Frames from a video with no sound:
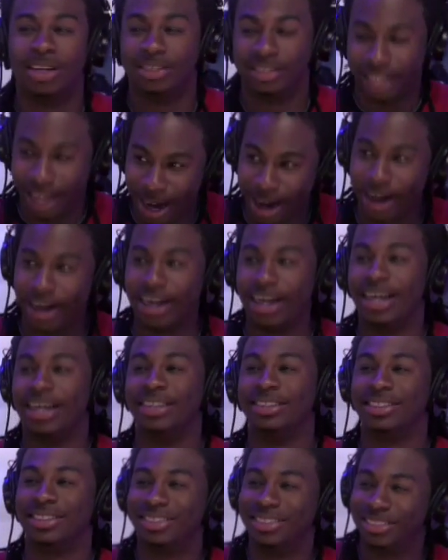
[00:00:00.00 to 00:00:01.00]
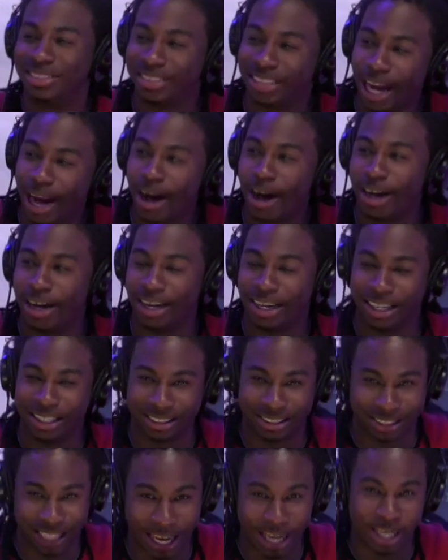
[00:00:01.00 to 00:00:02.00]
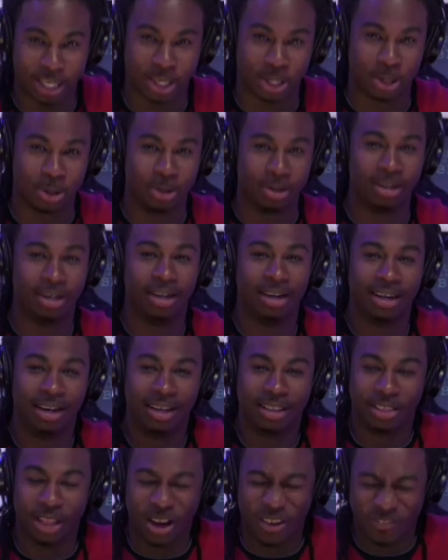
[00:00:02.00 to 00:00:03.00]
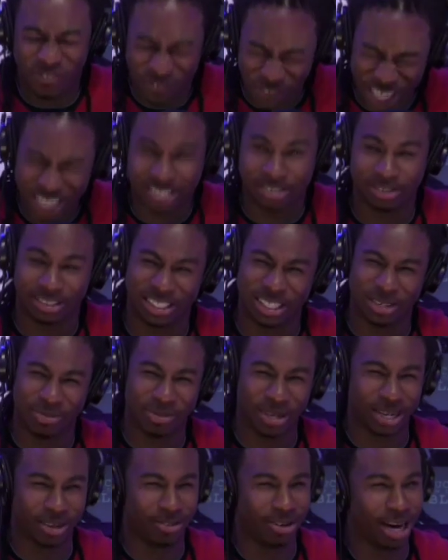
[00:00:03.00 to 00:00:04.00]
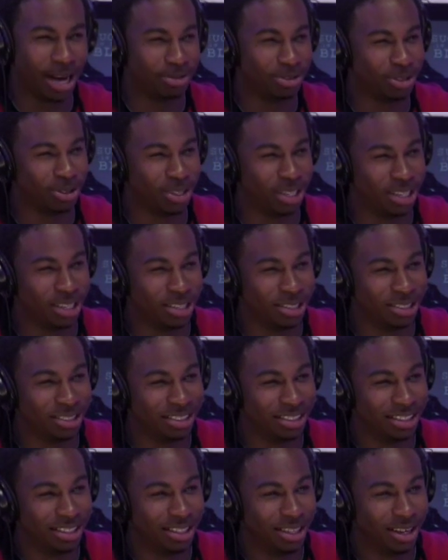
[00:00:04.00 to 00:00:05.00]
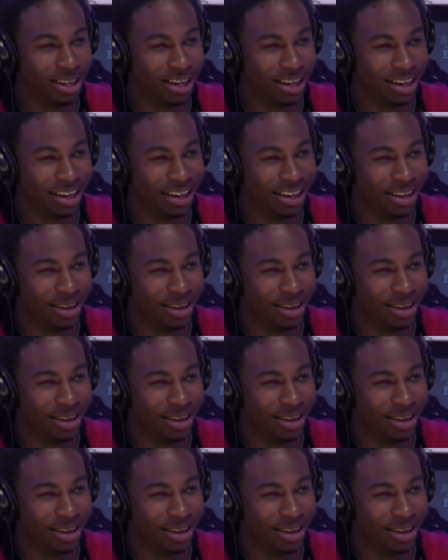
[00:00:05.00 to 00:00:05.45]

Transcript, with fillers: there it is. There it is. Thank you. The official deal maker, Rob Terell. Special